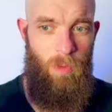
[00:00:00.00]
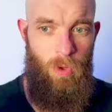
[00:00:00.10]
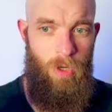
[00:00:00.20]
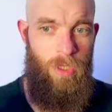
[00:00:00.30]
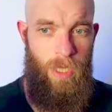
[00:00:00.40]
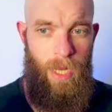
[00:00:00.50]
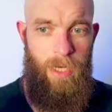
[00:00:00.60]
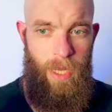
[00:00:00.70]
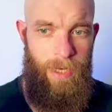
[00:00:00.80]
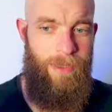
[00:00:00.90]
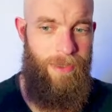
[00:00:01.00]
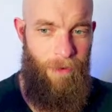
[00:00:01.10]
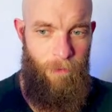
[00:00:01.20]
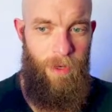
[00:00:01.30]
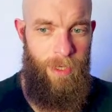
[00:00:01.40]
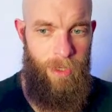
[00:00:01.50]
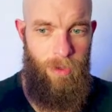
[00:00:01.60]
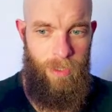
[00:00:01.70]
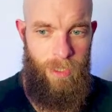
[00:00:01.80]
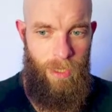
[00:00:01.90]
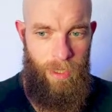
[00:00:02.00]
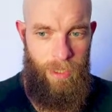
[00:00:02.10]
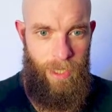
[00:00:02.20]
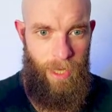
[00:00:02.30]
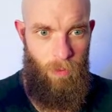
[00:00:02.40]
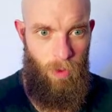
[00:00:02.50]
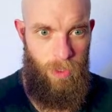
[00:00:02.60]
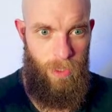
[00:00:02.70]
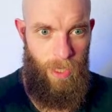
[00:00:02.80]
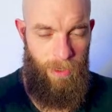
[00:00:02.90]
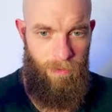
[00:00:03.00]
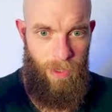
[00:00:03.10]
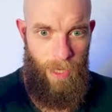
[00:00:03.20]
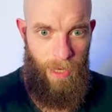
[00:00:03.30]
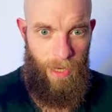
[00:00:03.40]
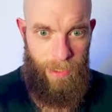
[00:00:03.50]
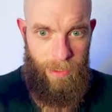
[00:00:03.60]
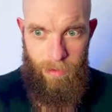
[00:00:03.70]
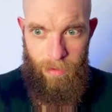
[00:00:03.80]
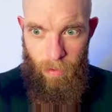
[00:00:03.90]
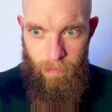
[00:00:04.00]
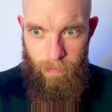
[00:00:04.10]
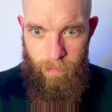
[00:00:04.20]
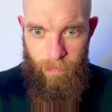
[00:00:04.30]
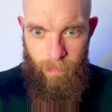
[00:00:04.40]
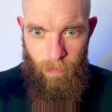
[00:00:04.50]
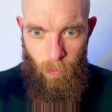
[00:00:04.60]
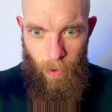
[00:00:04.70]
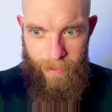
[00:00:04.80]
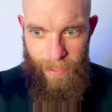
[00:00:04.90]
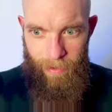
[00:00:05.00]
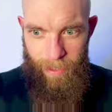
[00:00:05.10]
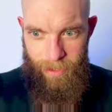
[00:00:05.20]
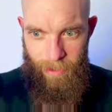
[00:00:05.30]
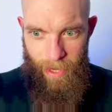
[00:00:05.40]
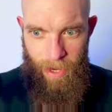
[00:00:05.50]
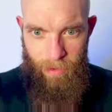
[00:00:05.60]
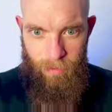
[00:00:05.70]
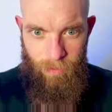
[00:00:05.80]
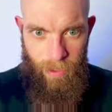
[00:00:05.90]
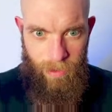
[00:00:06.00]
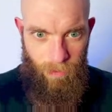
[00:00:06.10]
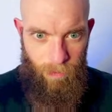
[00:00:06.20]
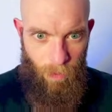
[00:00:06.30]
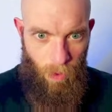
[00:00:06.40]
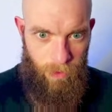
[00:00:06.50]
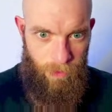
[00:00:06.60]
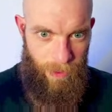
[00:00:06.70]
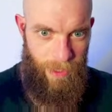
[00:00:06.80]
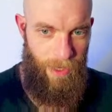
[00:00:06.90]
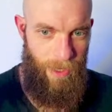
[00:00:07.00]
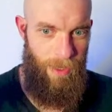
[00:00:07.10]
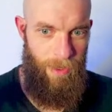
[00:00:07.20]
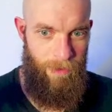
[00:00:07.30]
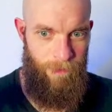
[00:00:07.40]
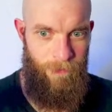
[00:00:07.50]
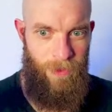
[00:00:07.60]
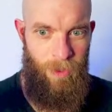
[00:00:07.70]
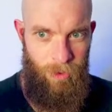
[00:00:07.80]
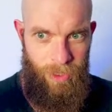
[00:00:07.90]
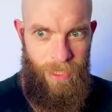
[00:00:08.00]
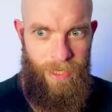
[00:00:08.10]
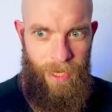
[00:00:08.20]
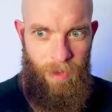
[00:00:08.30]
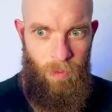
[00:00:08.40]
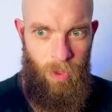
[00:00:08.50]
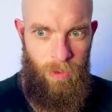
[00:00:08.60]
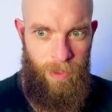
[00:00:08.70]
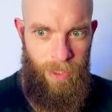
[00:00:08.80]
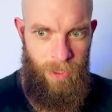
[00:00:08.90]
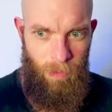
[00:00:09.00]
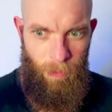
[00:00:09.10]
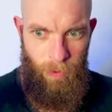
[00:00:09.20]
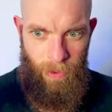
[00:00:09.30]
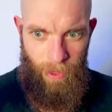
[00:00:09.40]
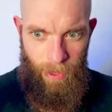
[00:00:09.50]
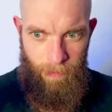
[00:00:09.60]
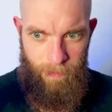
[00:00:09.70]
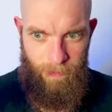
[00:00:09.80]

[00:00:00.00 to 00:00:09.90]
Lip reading: worse, and definitely you can see things getting worse. Like if you get go way down like to 800 or 400, you'll see it getting worse. But there's a point there.